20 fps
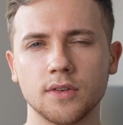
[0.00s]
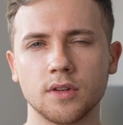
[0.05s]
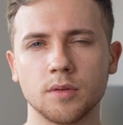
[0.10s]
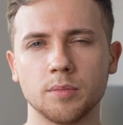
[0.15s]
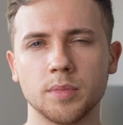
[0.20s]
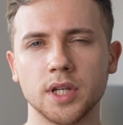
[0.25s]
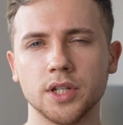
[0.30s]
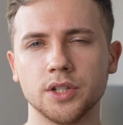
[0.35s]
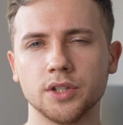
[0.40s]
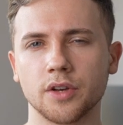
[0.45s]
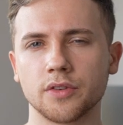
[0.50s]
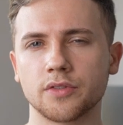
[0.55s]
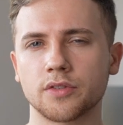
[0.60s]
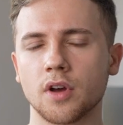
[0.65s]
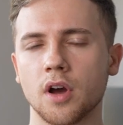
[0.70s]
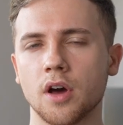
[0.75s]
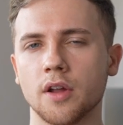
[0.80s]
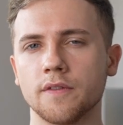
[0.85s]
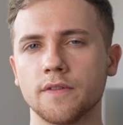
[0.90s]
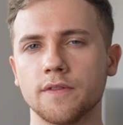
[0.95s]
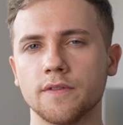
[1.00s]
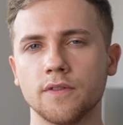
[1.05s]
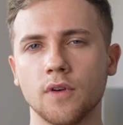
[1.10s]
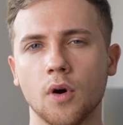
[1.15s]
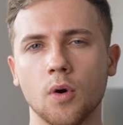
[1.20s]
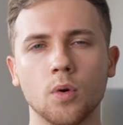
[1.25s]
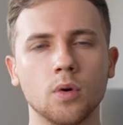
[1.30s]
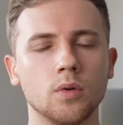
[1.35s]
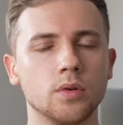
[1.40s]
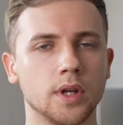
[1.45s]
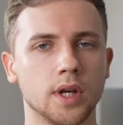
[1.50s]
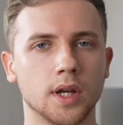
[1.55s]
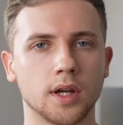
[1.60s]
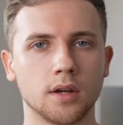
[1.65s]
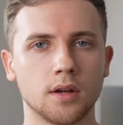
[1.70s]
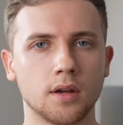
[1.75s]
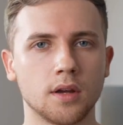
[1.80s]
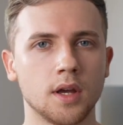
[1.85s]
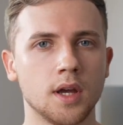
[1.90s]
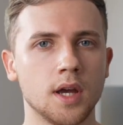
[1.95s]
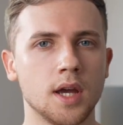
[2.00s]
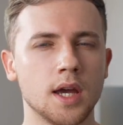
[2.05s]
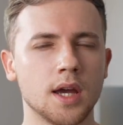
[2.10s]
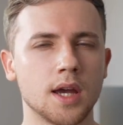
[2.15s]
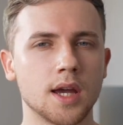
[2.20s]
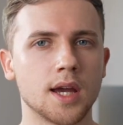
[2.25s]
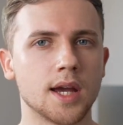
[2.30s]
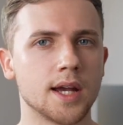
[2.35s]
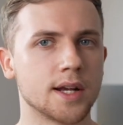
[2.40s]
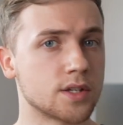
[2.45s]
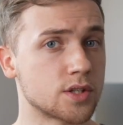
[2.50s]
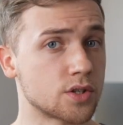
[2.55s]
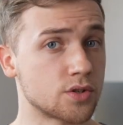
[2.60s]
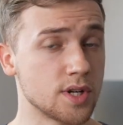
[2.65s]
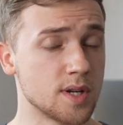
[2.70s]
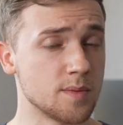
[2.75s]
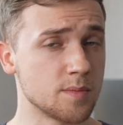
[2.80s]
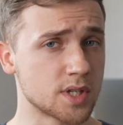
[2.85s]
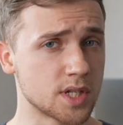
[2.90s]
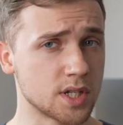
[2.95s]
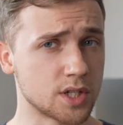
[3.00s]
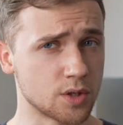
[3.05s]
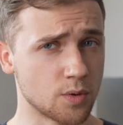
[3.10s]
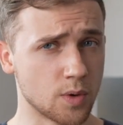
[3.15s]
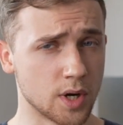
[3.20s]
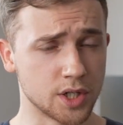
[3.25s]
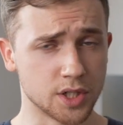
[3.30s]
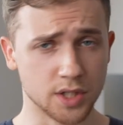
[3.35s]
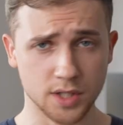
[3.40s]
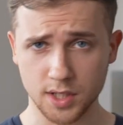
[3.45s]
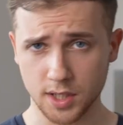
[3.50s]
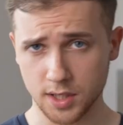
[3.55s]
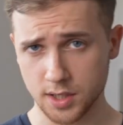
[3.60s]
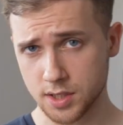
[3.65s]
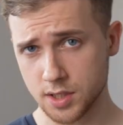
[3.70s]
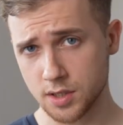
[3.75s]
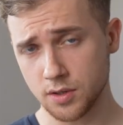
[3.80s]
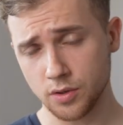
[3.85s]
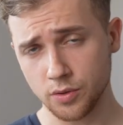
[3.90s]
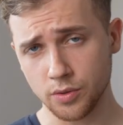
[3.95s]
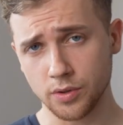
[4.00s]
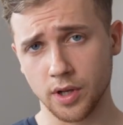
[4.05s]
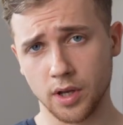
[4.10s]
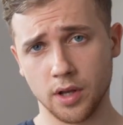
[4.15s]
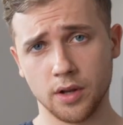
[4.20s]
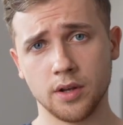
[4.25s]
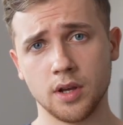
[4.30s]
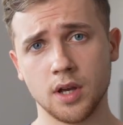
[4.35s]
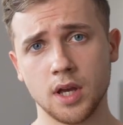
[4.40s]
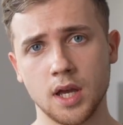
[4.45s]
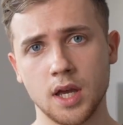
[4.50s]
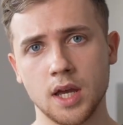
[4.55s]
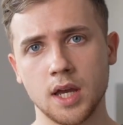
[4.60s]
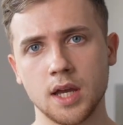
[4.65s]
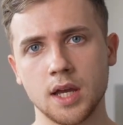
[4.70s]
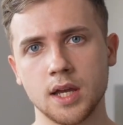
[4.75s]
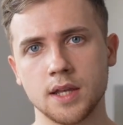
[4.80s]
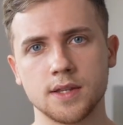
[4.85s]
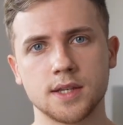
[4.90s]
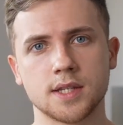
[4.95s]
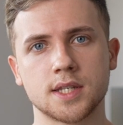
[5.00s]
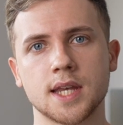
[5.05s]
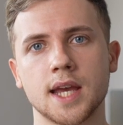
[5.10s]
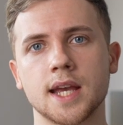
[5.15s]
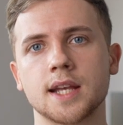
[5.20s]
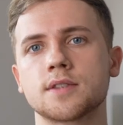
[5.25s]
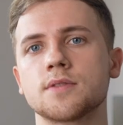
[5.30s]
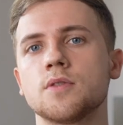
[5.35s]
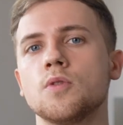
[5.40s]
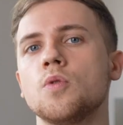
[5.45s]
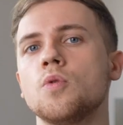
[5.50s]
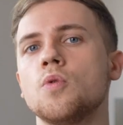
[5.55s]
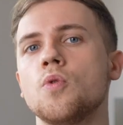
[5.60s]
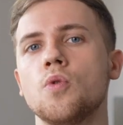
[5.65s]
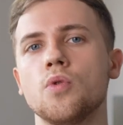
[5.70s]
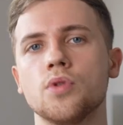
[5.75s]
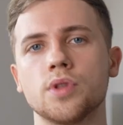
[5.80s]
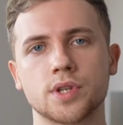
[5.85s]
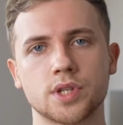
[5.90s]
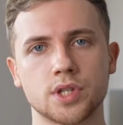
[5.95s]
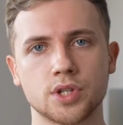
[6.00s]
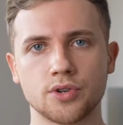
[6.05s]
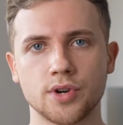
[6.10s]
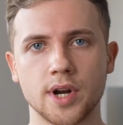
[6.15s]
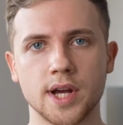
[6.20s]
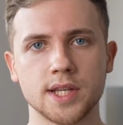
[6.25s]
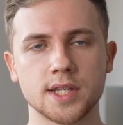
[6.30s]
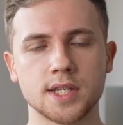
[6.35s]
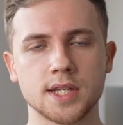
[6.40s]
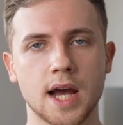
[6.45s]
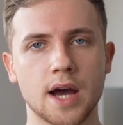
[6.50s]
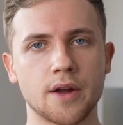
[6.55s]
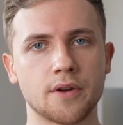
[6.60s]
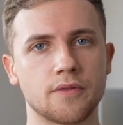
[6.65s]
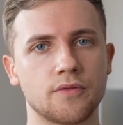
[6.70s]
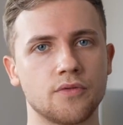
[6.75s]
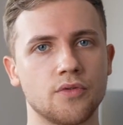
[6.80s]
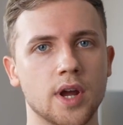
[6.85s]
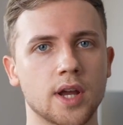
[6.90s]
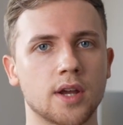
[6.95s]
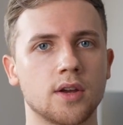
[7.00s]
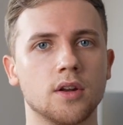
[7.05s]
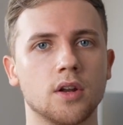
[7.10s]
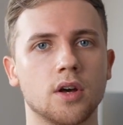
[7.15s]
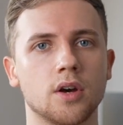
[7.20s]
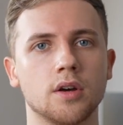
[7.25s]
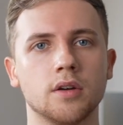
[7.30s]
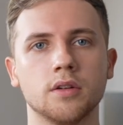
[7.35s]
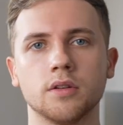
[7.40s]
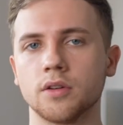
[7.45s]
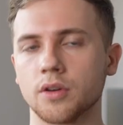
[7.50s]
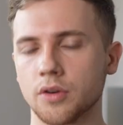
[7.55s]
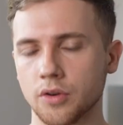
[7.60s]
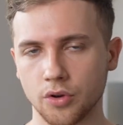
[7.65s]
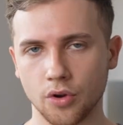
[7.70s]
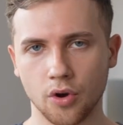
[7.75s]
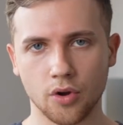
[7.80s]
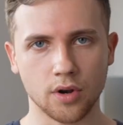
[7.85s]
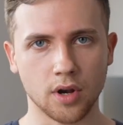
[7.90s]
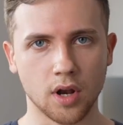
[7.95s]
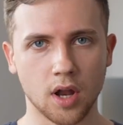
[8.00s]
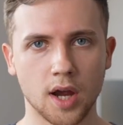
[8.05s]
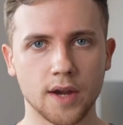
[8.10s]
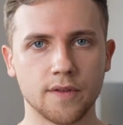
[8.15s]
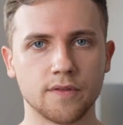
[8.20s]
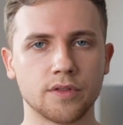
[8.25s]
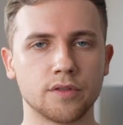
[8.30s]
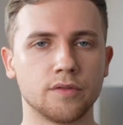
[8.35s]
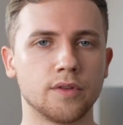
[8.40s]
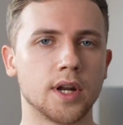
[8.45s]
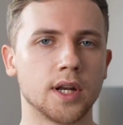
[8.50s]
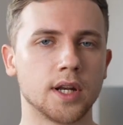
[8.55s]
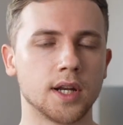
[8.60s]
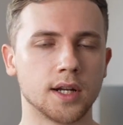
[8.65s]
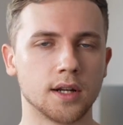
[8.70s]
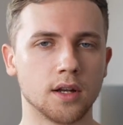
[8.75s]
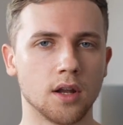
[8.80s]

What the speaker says: to be just unfolding. Extreme situations excluded, this takes all the stress out of regular, non-life-threatening